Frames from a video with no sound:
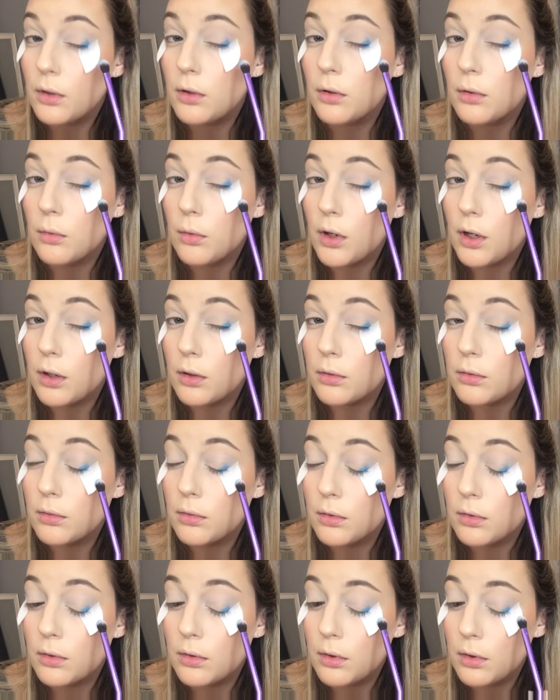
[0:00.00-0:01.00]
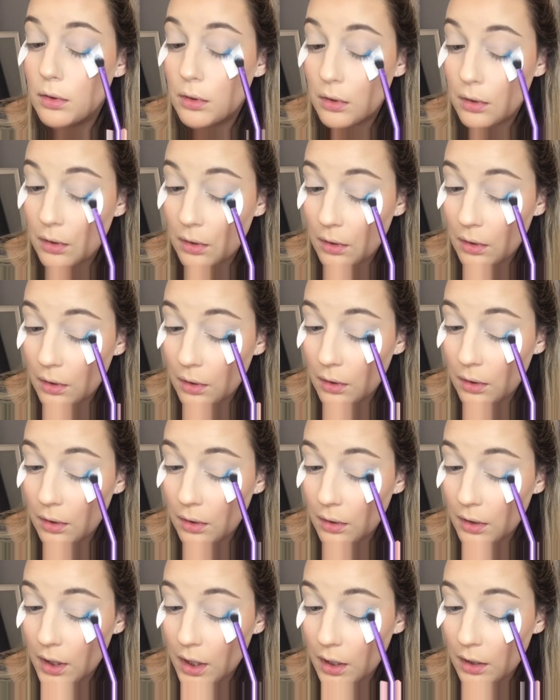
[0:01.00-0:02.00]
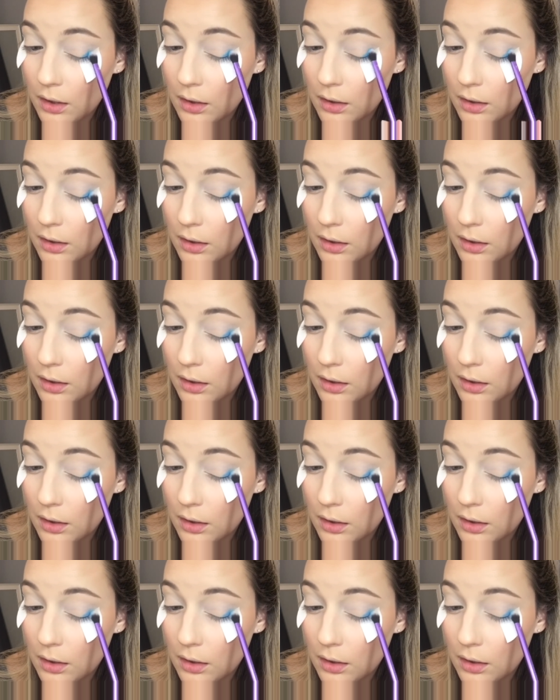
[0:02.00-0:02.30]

Whoa. Okay.